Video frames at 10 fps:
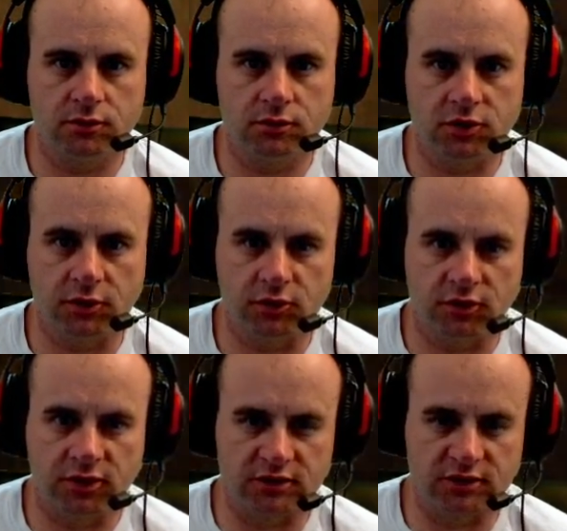Charbon
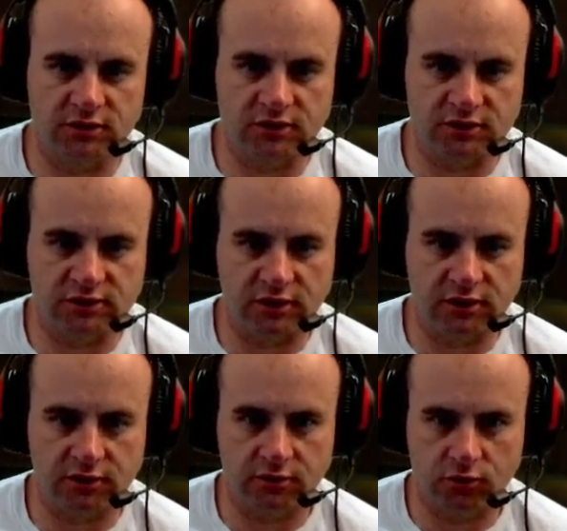kind of sounds like a
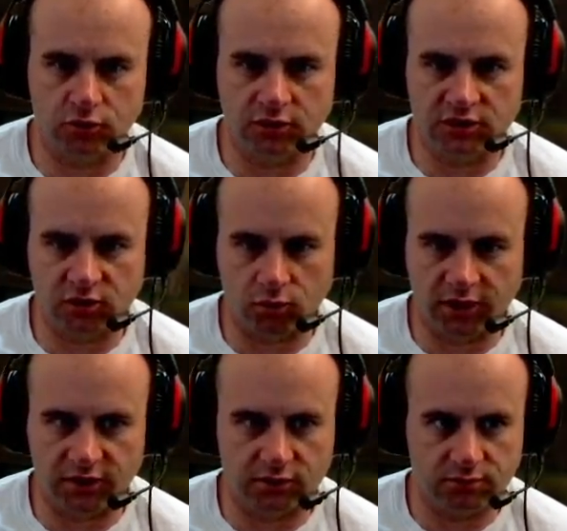steak. Ooh, he's a
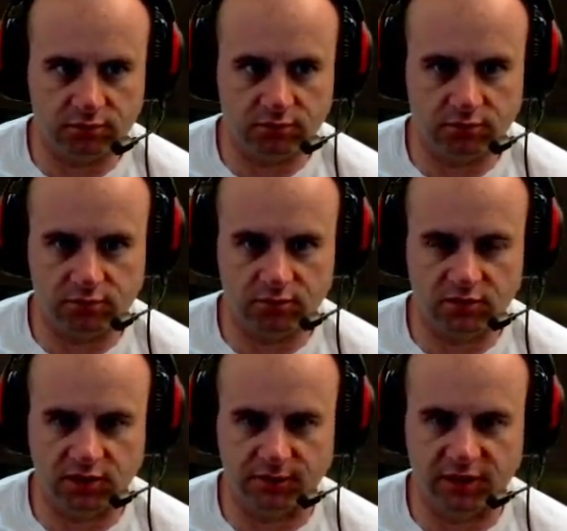white.
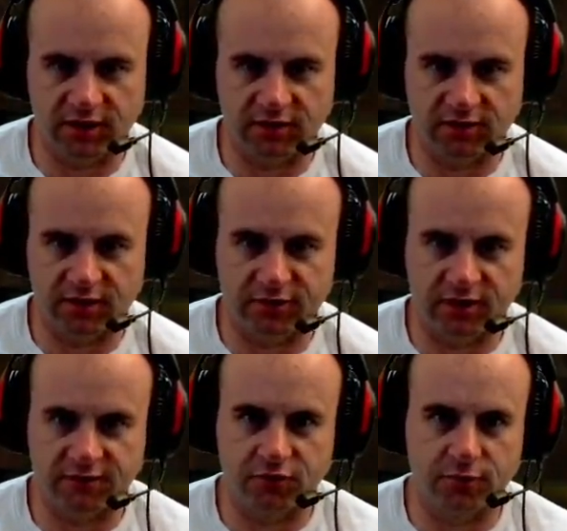I'm not
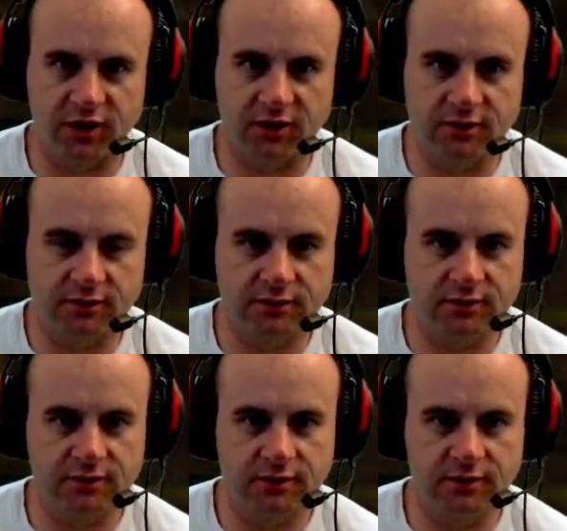at full mana.
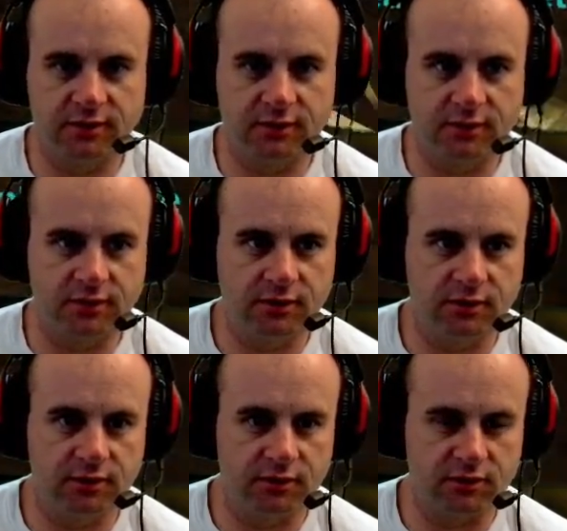
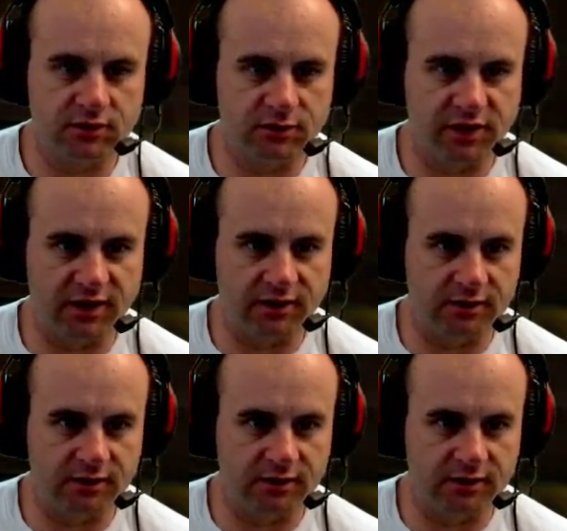This is bad.